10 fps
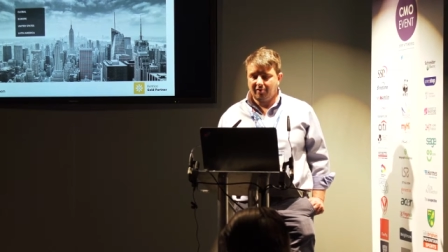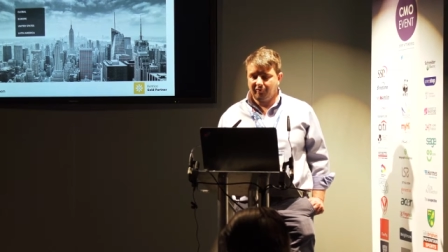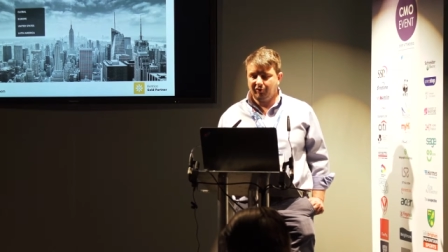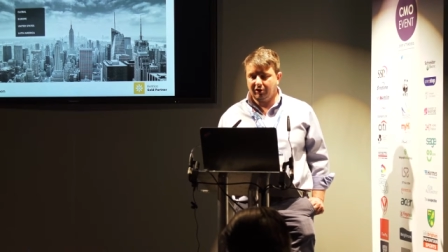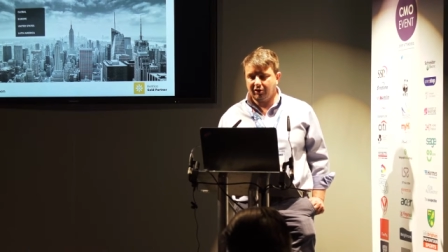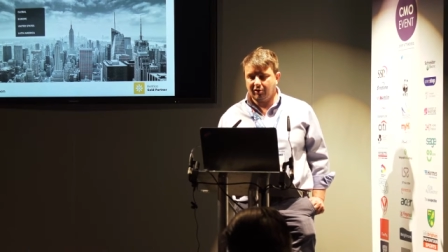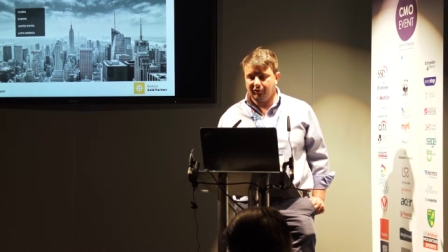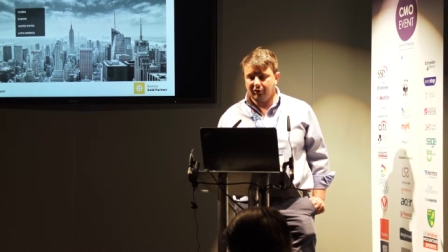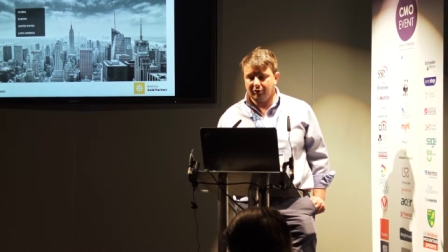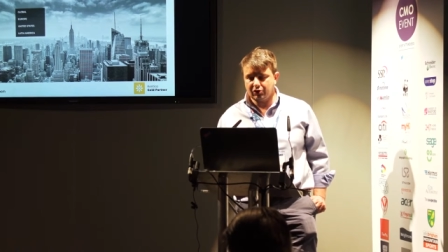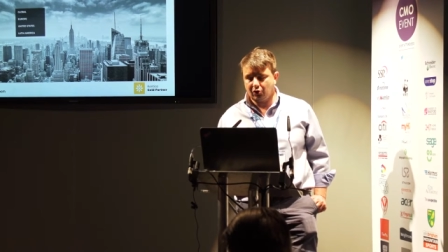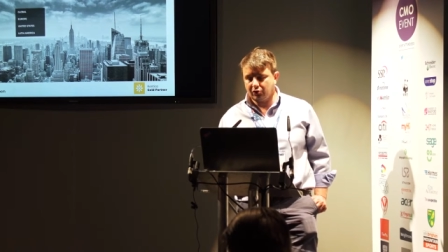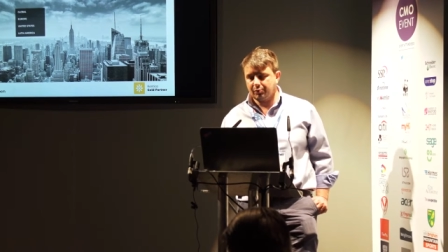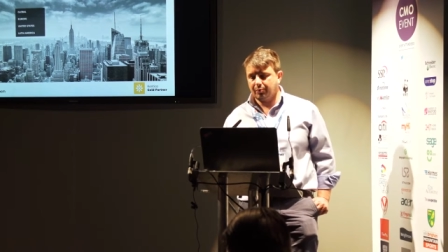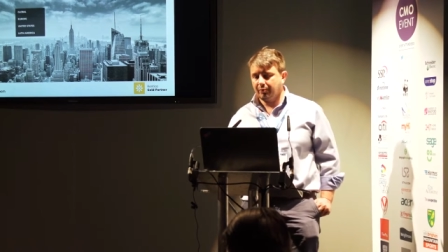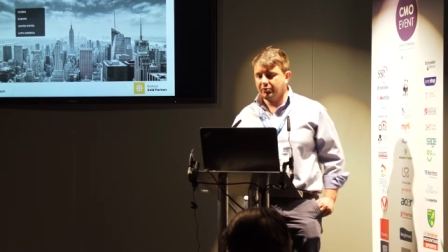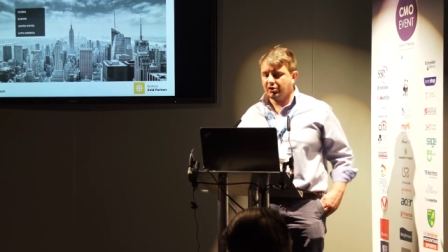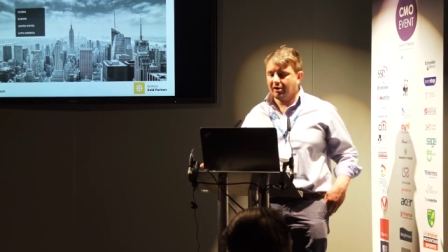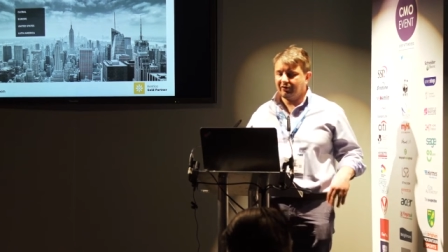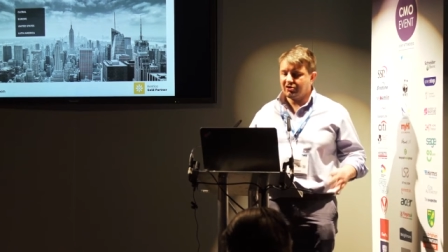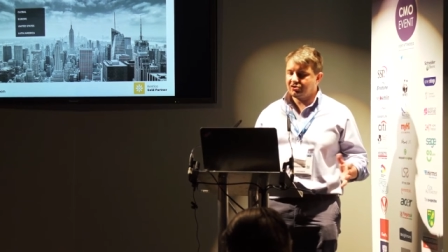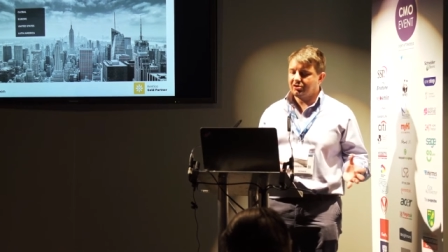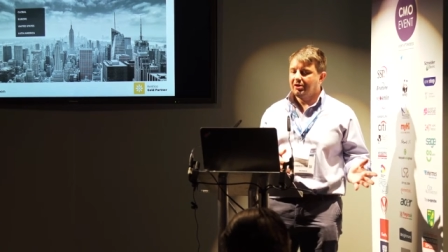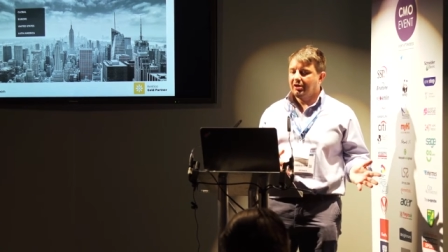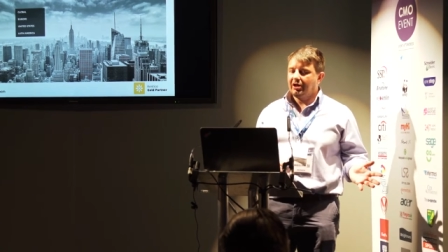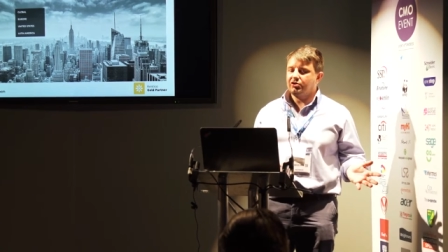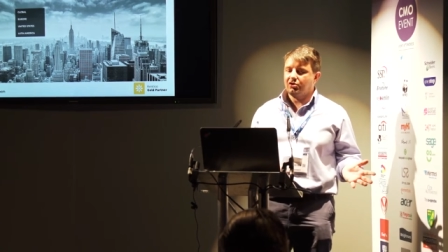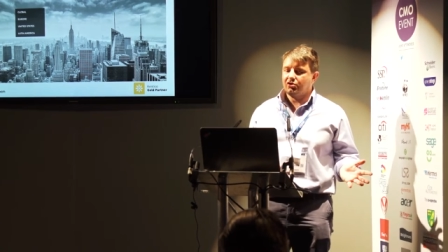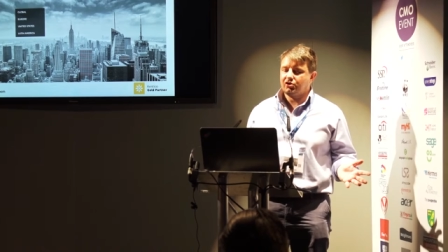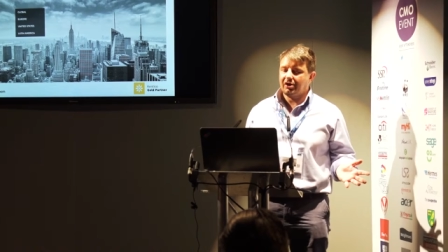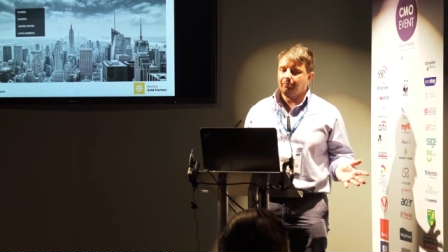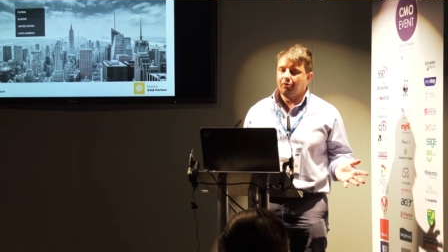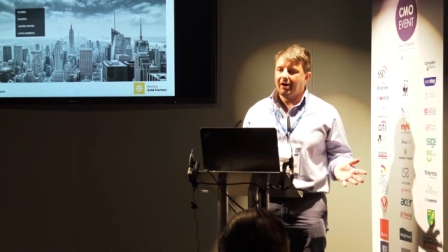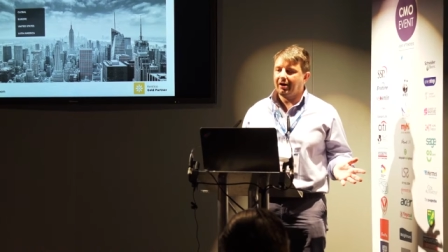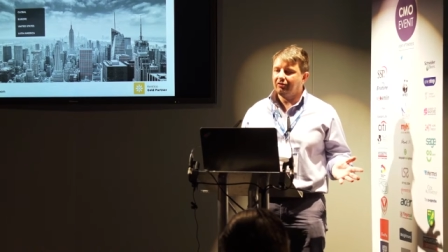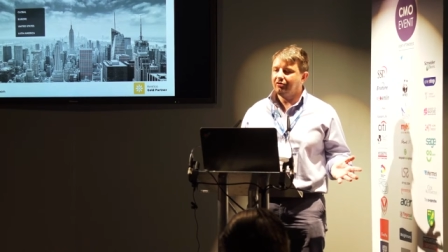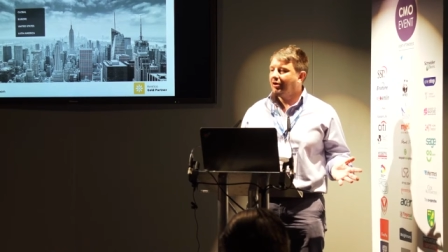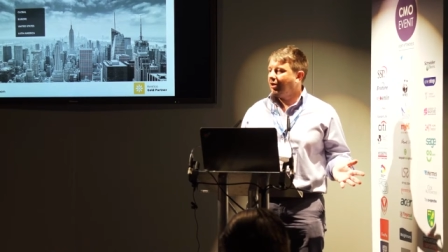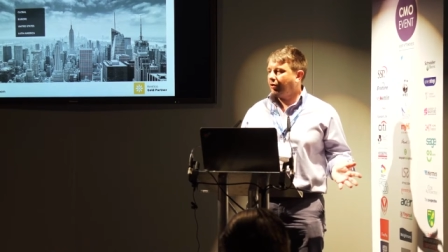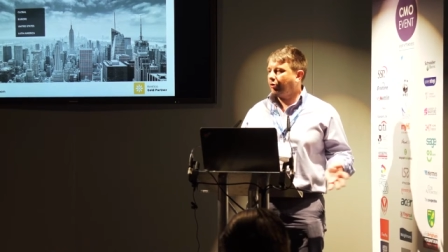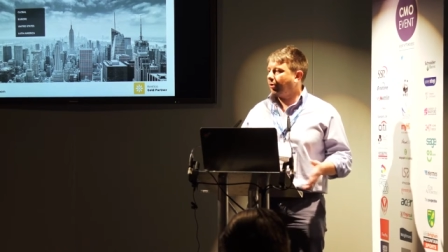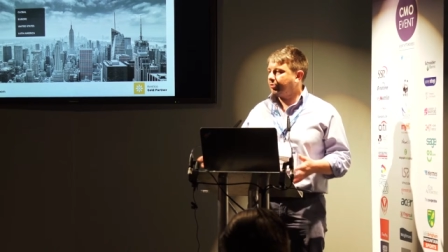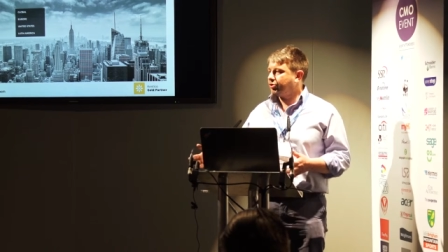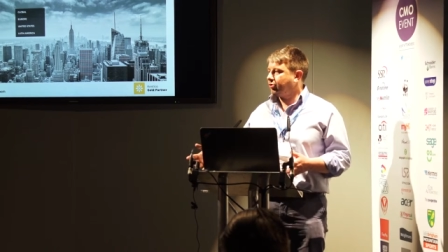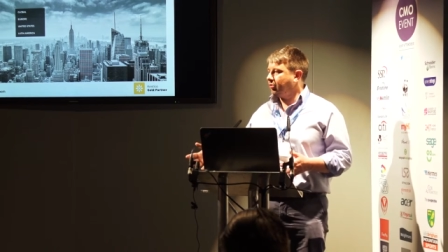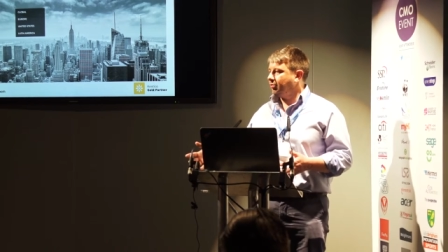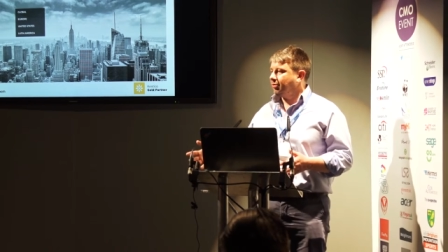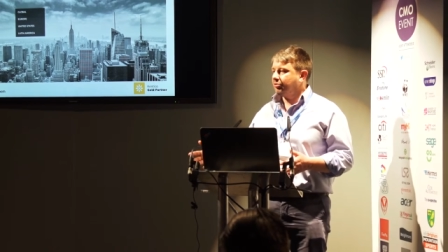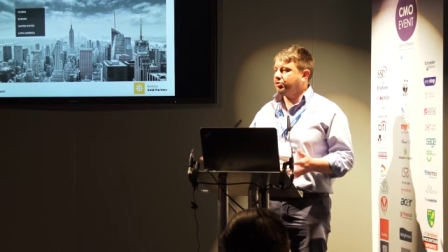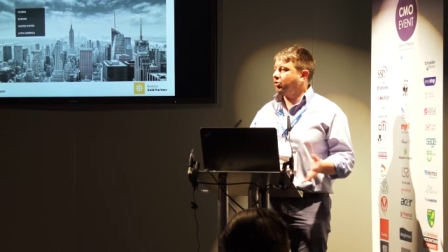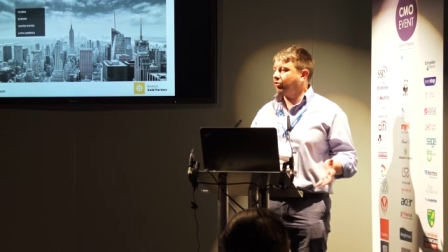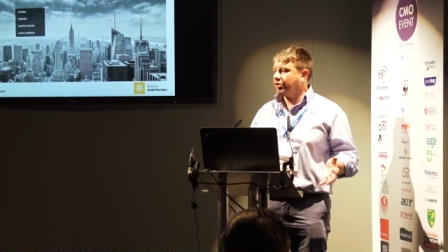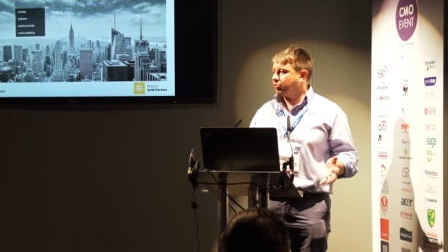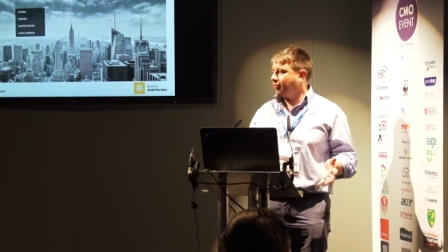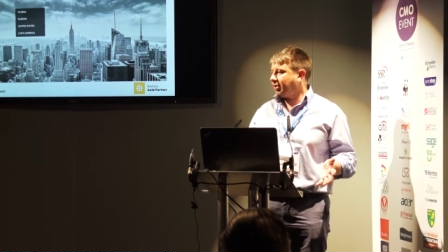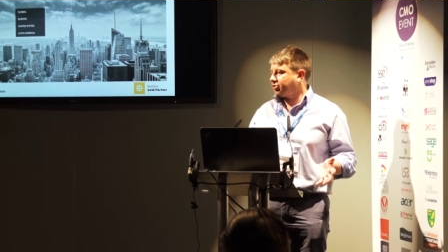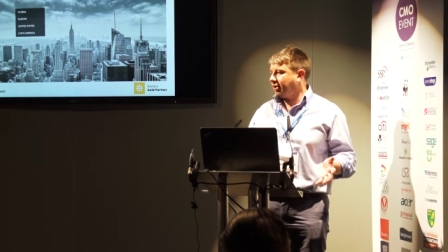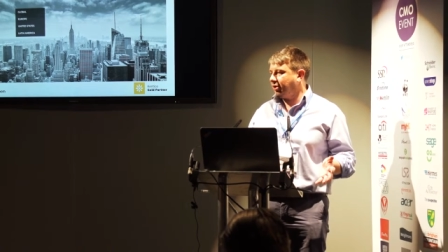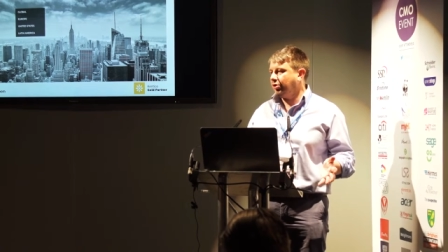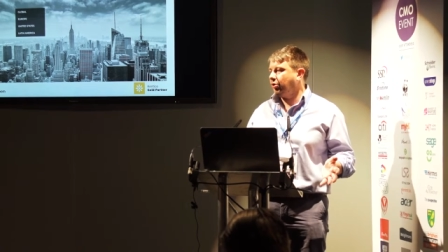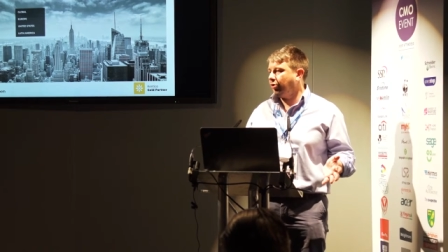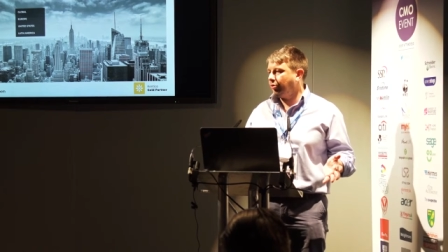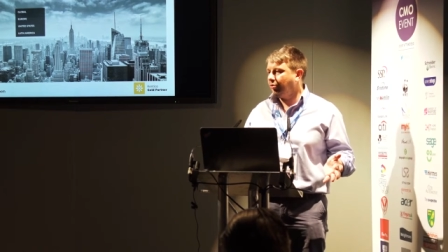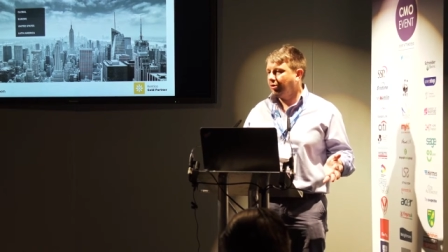Philadelphia insurance service into the same brand, they were able to do this with actually no